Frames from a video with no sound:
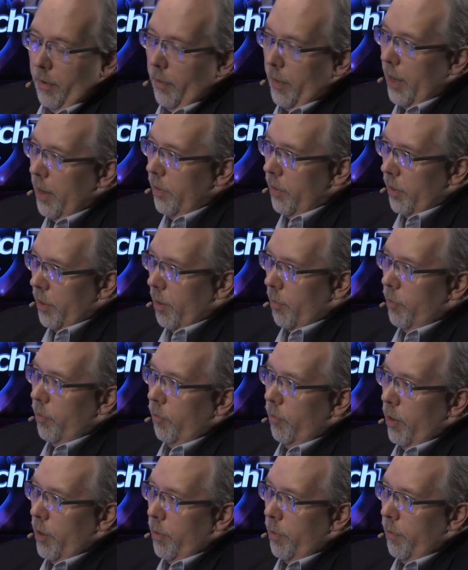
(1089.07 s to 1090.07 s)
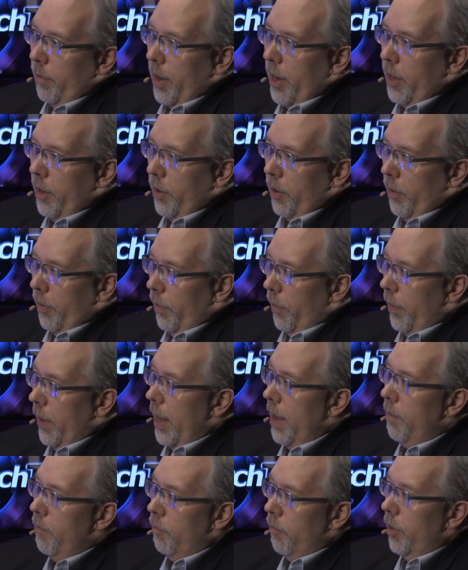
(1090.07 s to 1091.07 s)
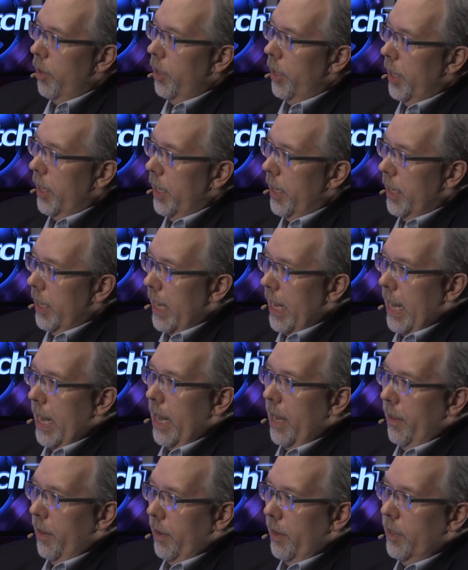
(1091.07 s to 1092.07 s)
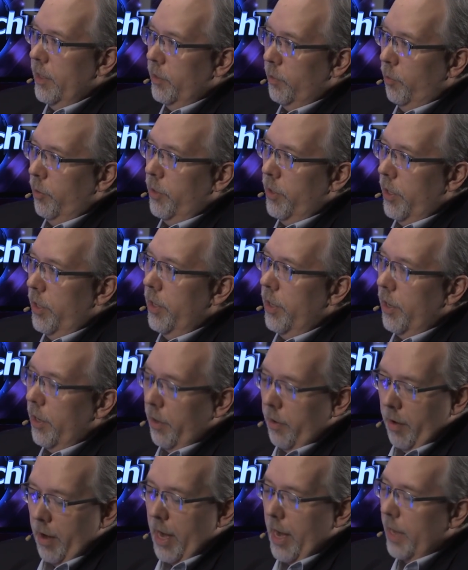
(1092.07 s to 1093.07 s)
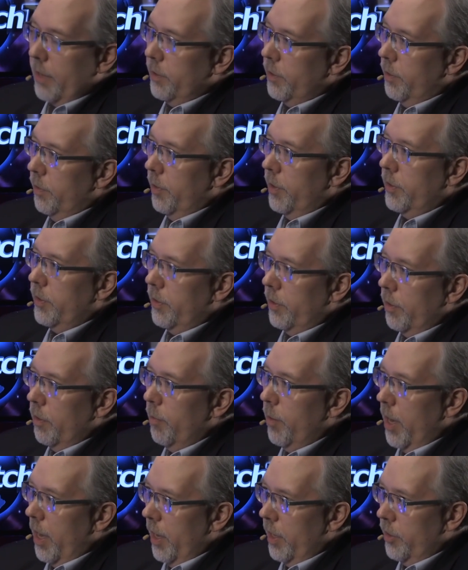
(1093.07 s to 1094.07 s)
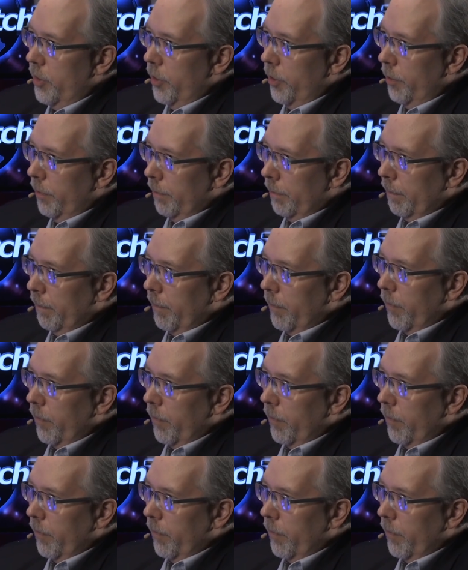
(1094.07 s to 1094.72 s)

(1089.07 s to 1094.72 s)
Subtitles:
They are the number one threat here. They really can. It is within their grasp to exterminate you.